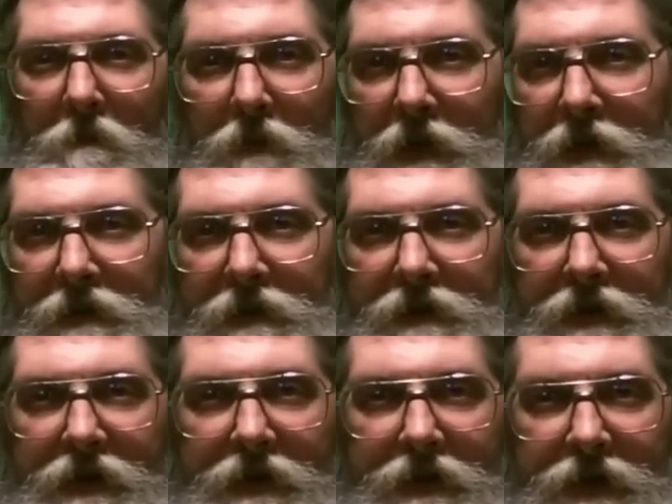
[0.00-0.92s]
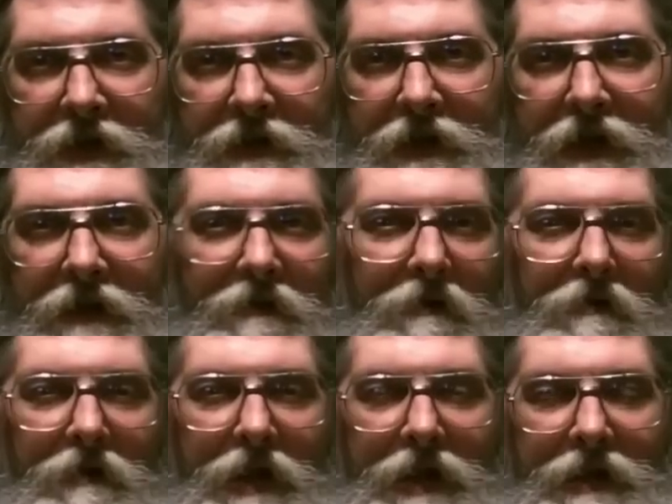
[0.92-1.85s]
But then again,
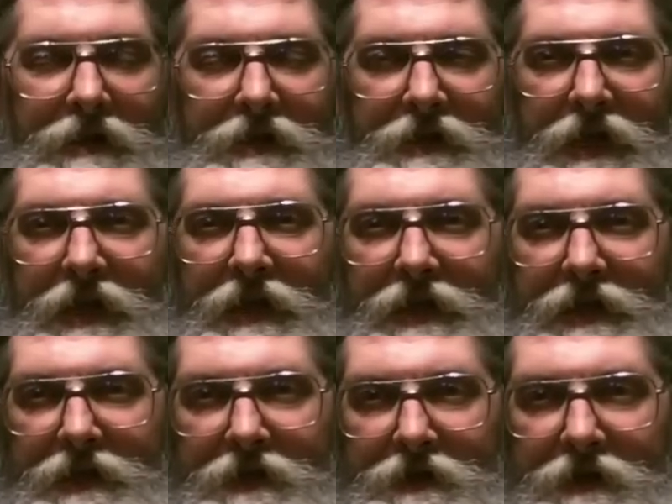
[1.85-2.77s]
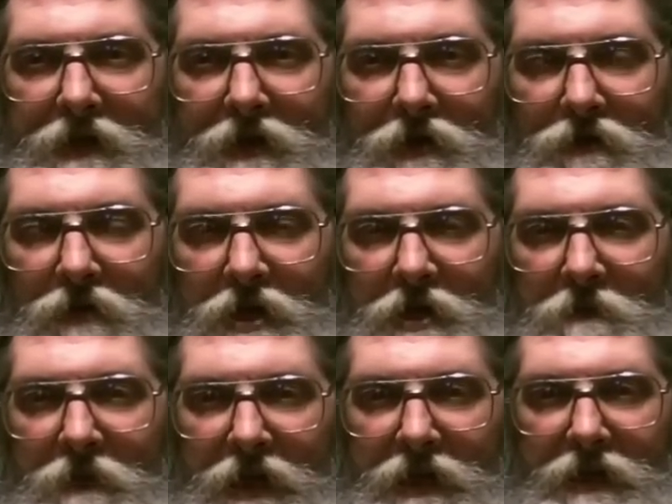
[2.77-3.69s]
all I can say is that
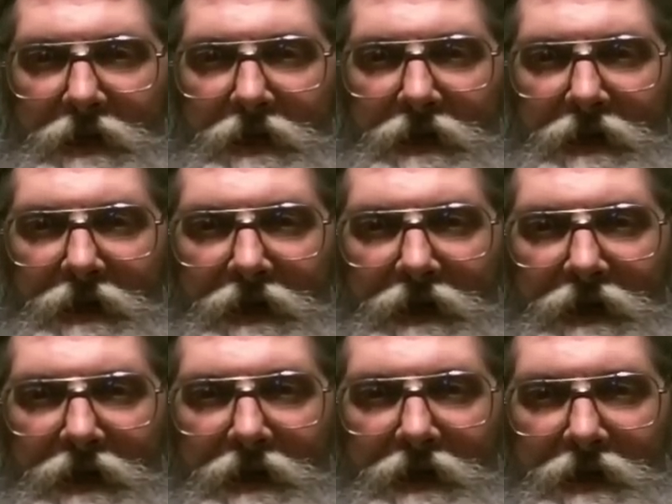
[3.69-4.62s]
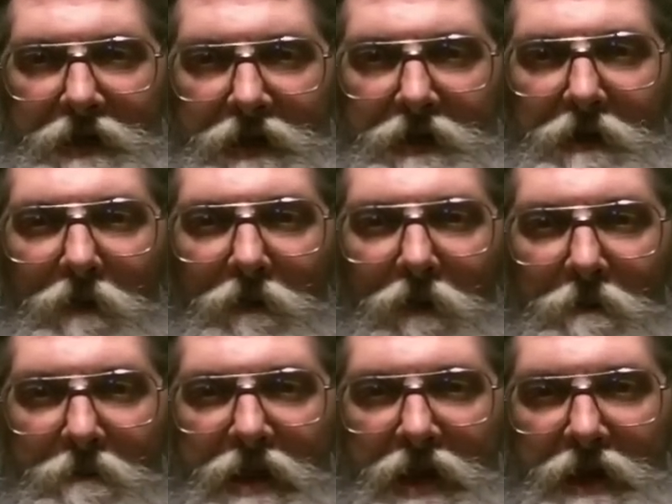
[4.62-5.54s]
trust me, this for
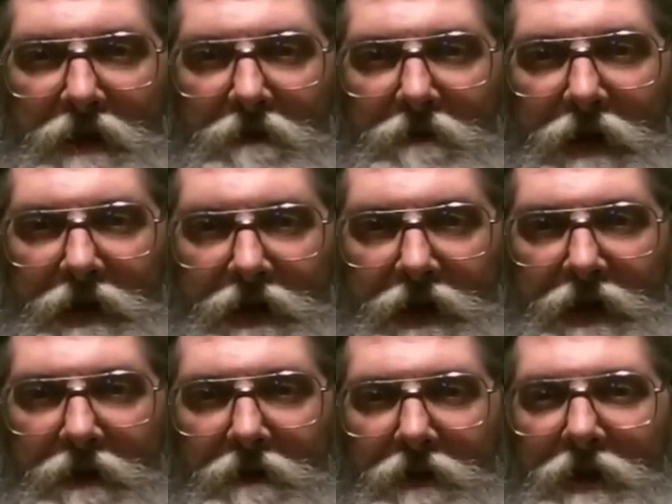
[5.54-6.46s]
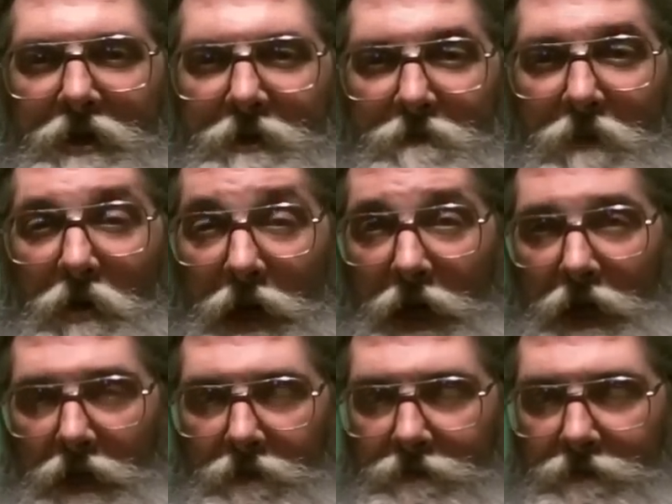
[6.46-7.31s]
me right now, this morning,